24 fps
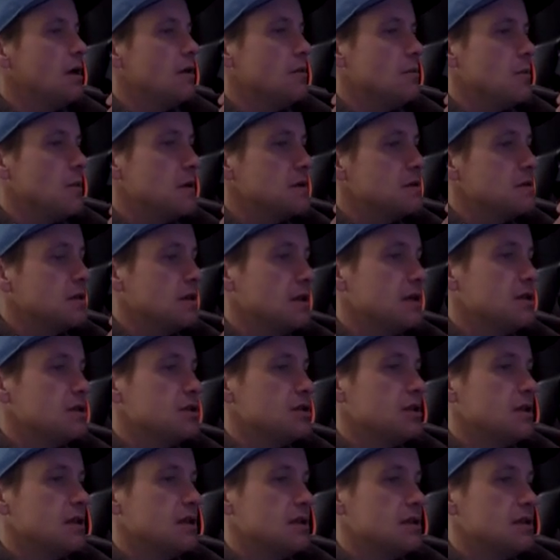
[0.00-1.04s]
The
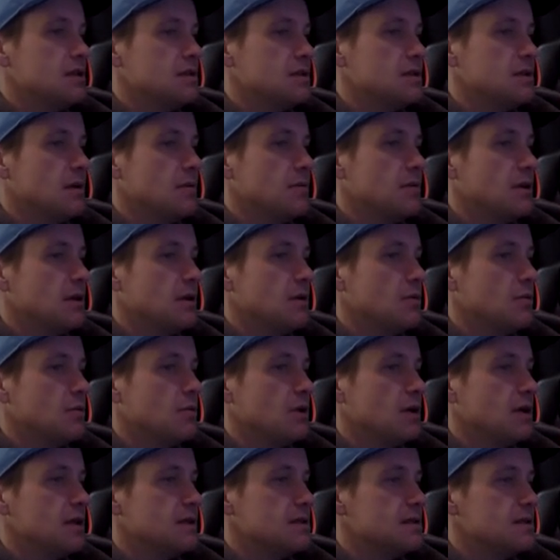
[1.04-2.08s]
pixelation is something
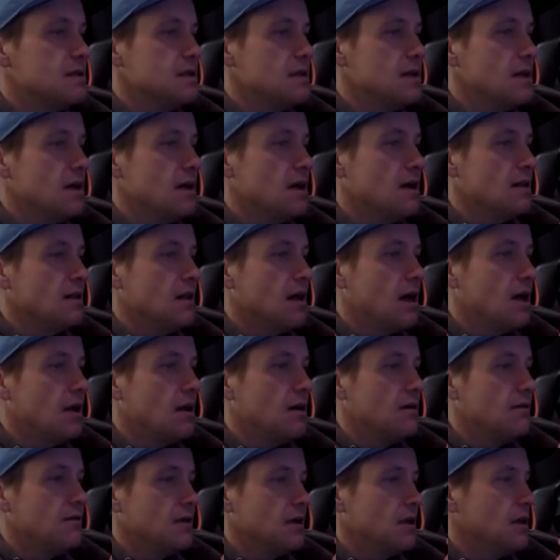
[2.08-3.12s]
we can see a lot
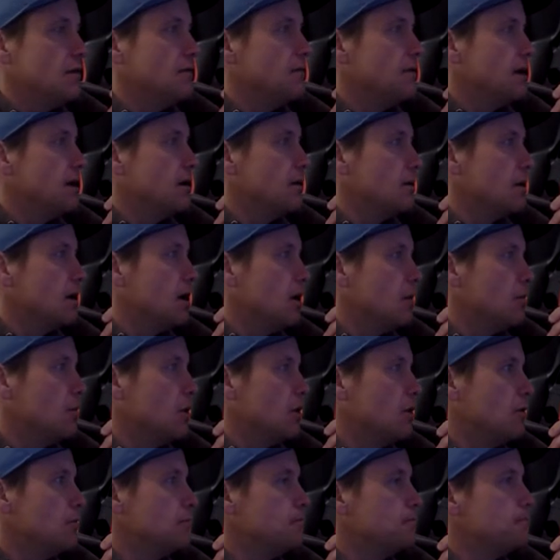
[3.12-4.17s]
of in the final
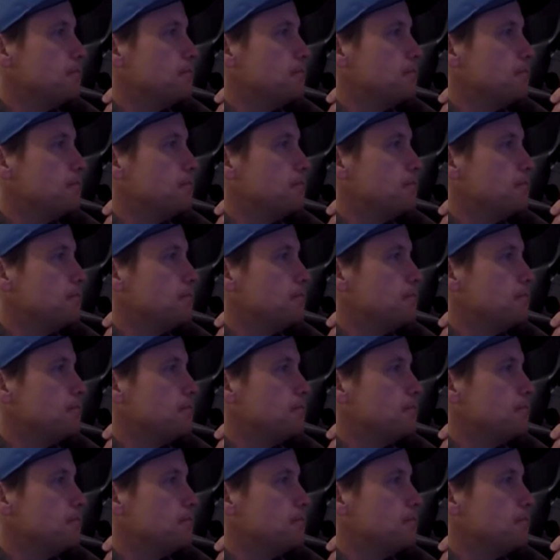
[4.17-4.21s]
combo.